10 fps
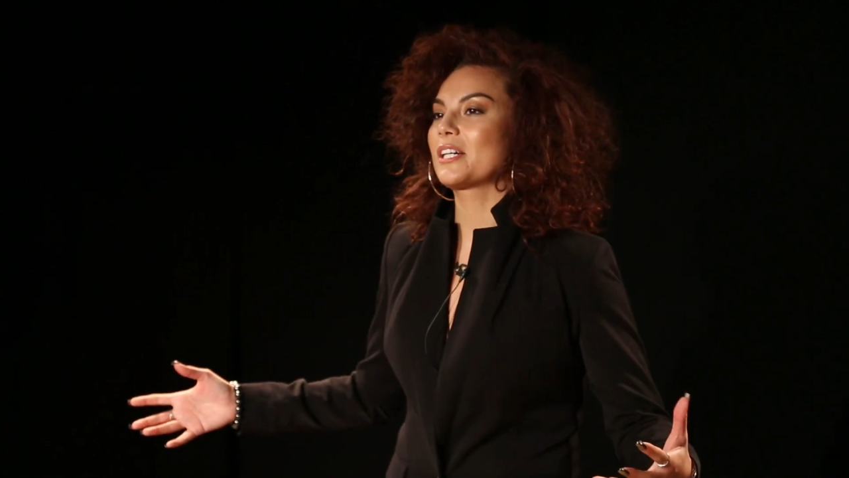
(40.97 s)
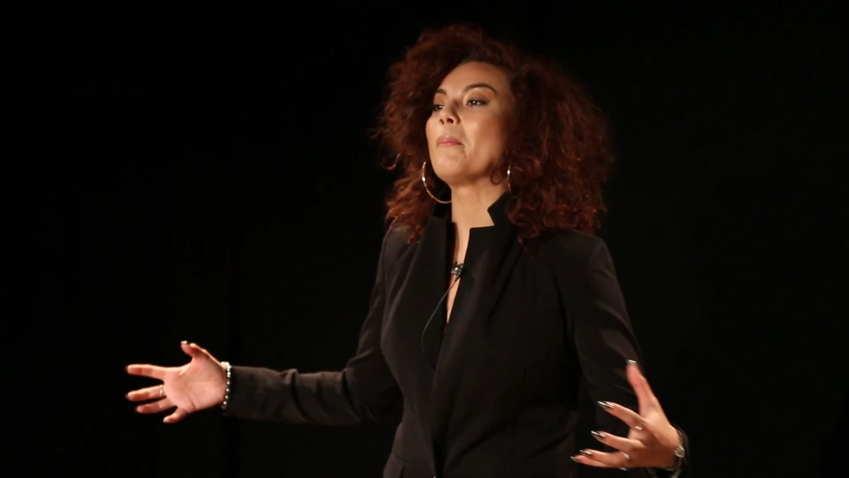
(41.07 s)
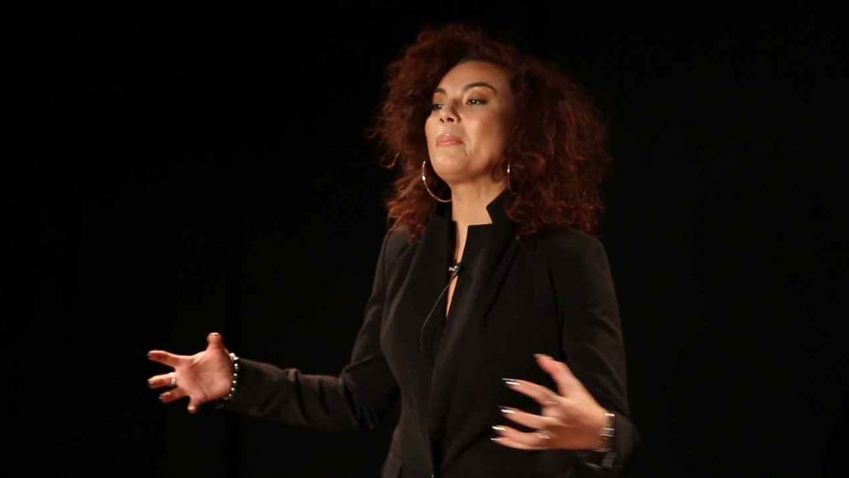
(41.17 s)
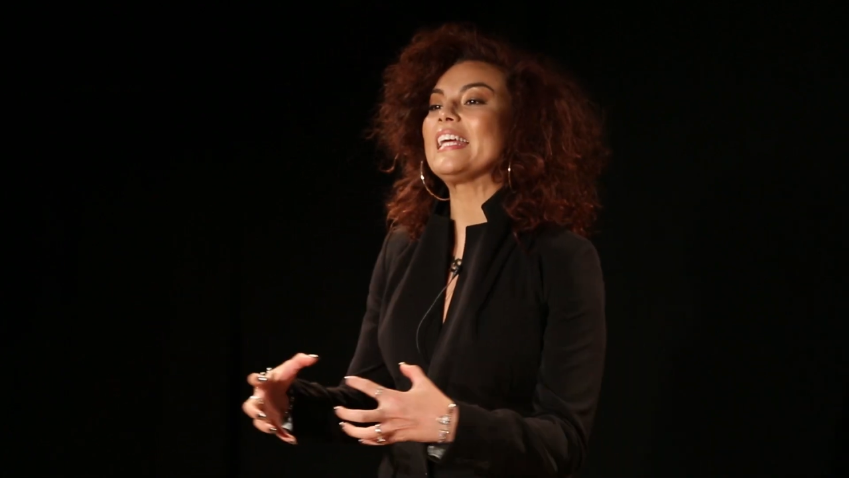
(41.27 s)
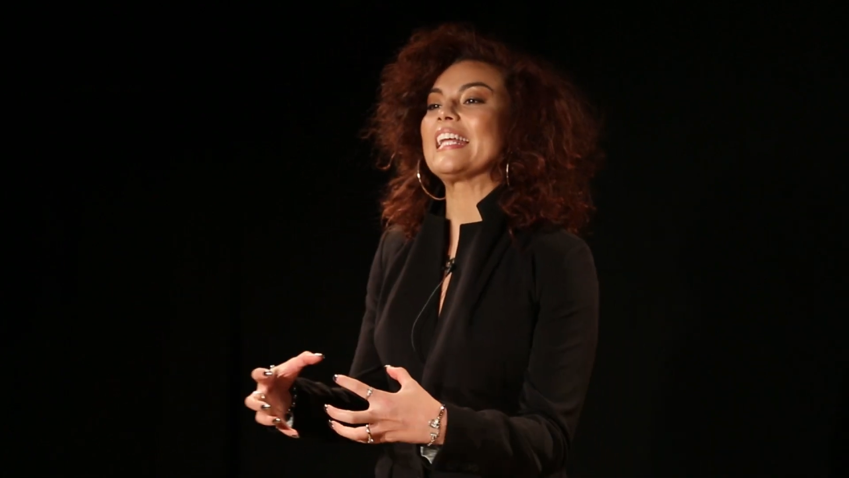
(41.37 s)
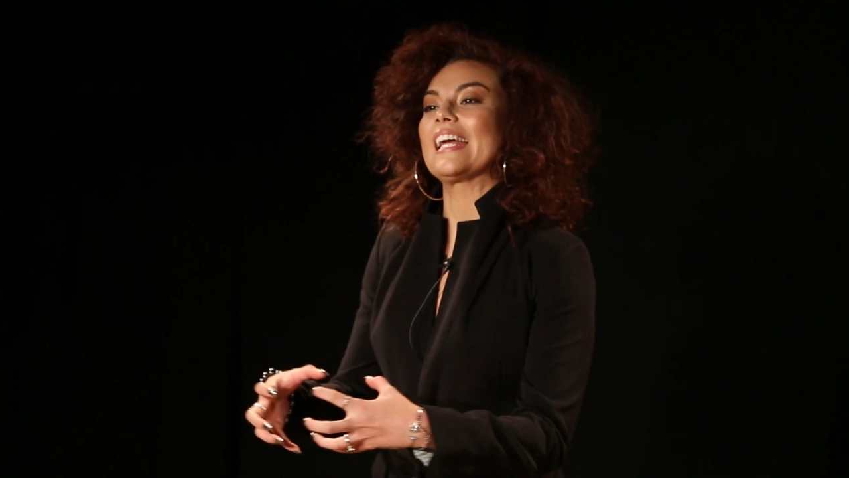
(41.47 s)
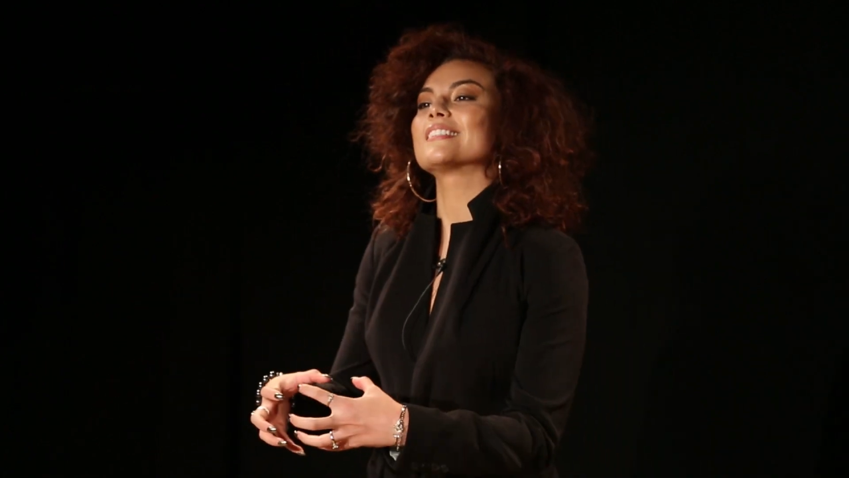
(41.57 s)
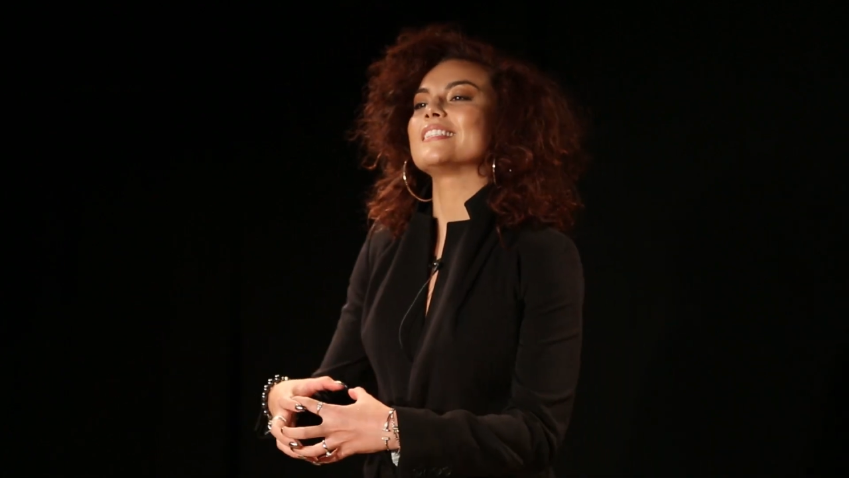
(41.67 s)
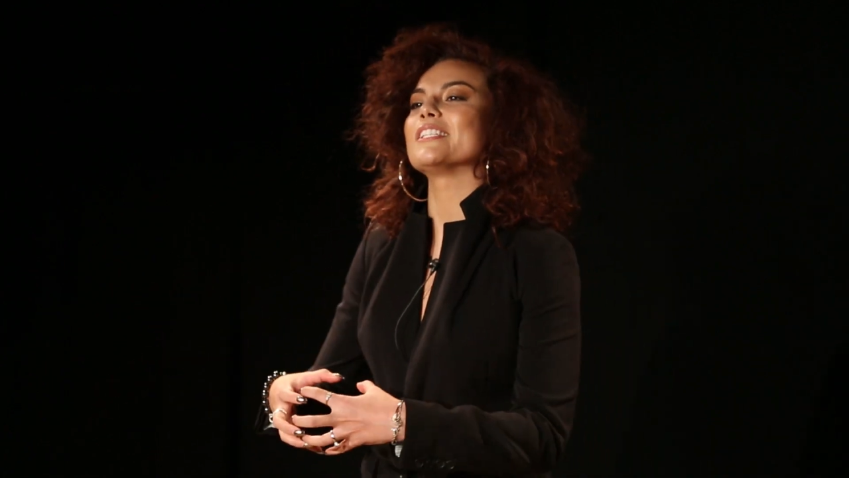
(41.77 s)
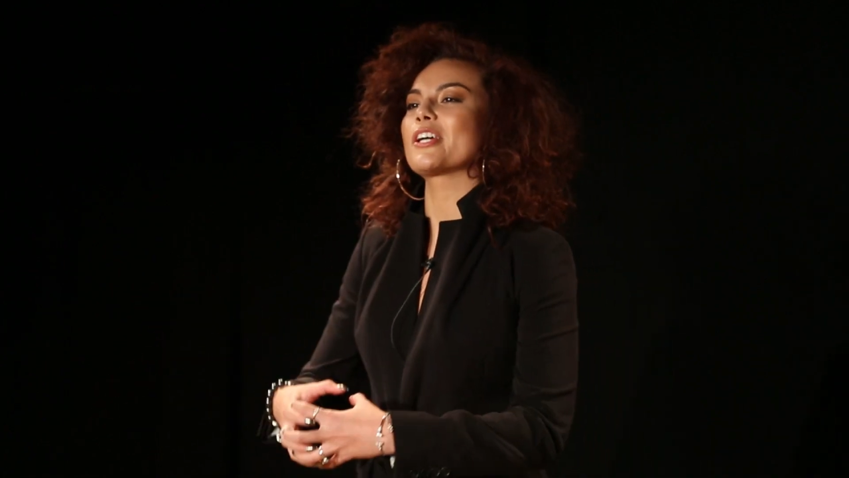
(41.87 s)
compete
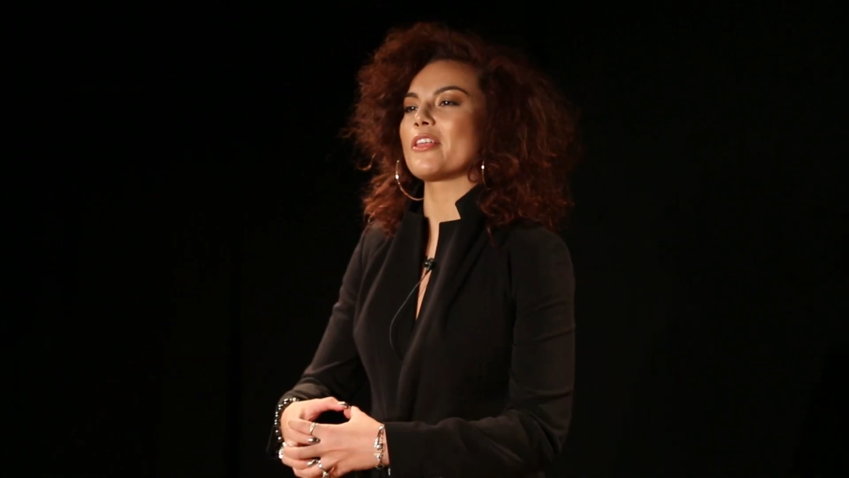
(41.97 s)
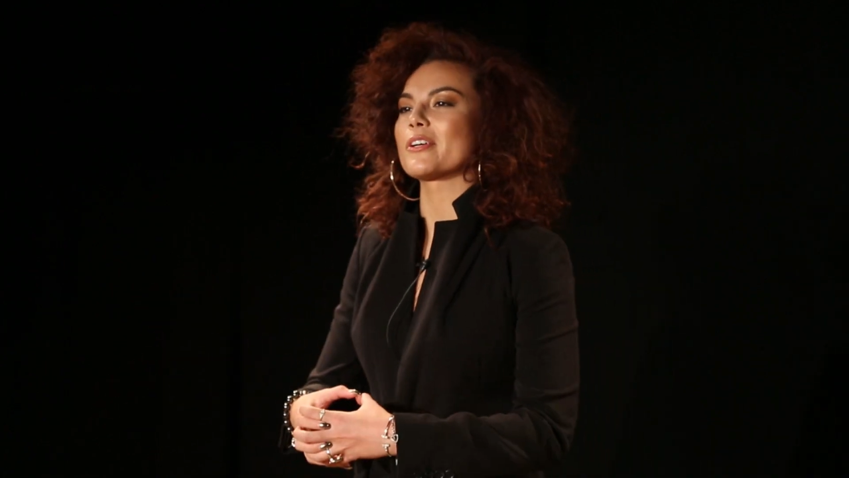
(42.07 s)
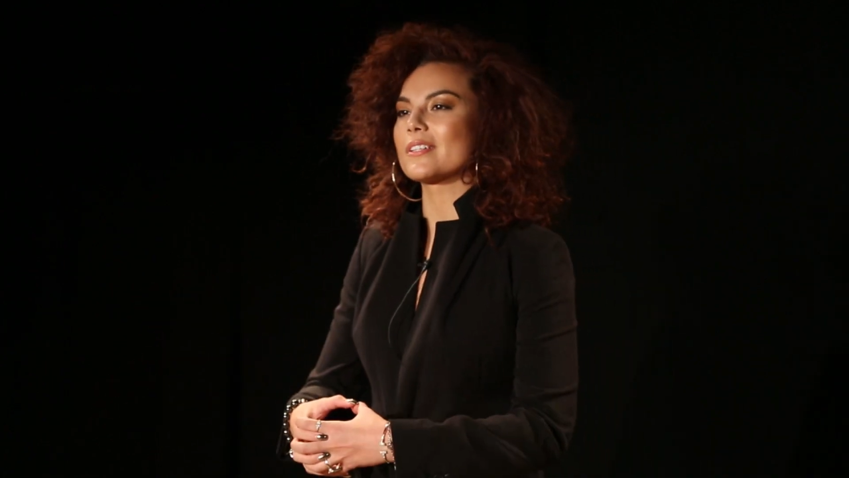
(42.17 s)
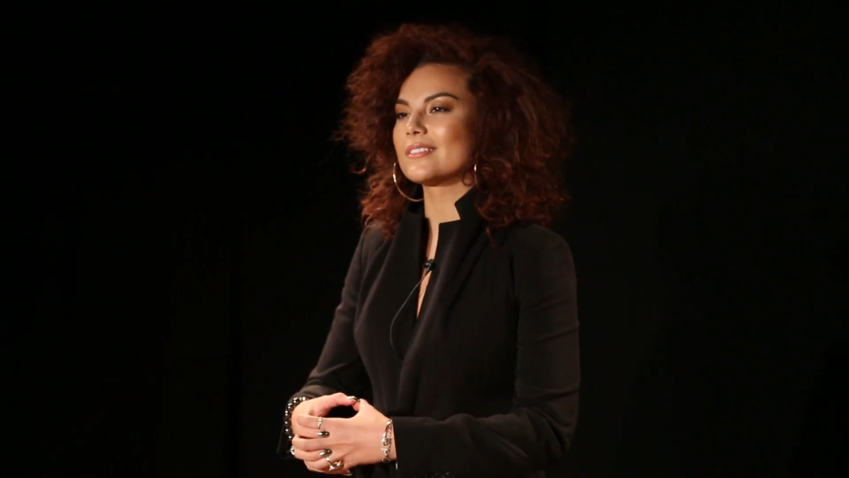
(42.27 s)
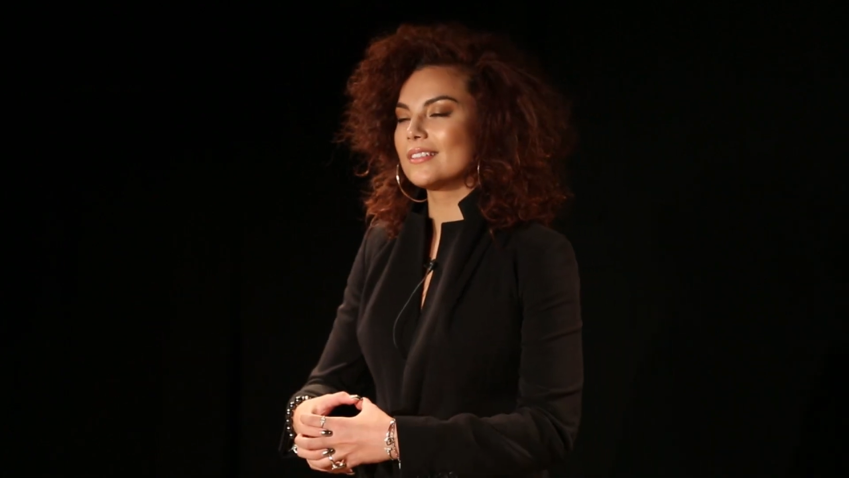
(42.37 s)
against each other.